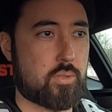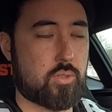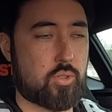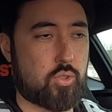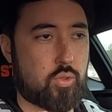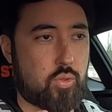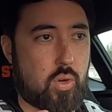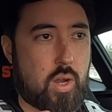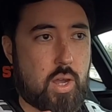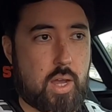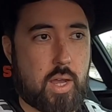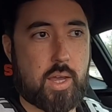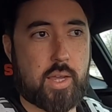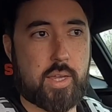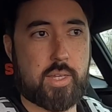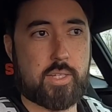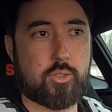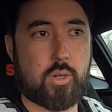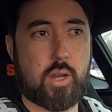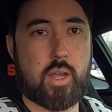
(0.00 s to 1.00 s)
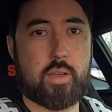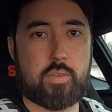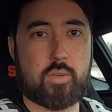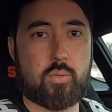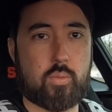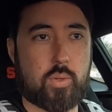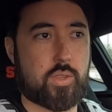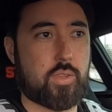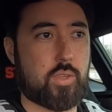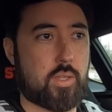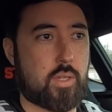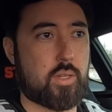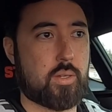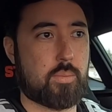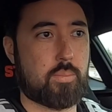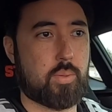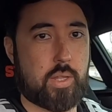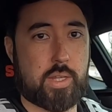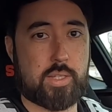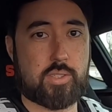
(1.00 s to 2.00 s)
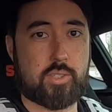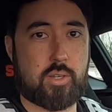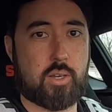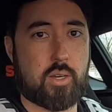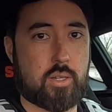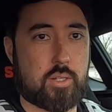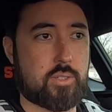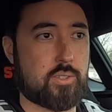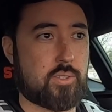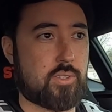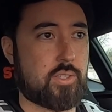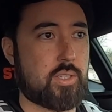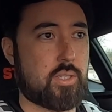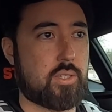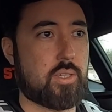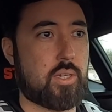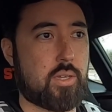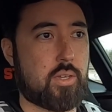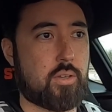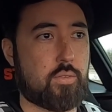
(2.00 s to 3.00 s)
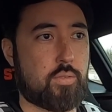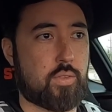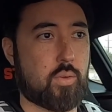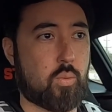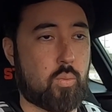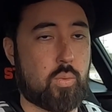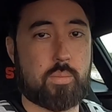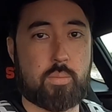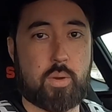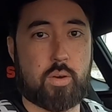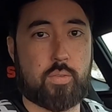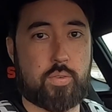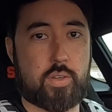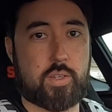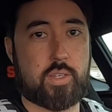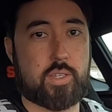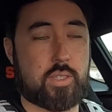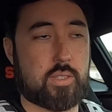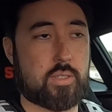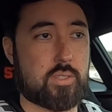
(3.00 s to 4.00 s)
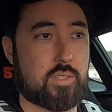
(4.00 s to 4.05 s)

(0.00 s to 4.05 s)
try driving with the plates on to see if the wind buffeting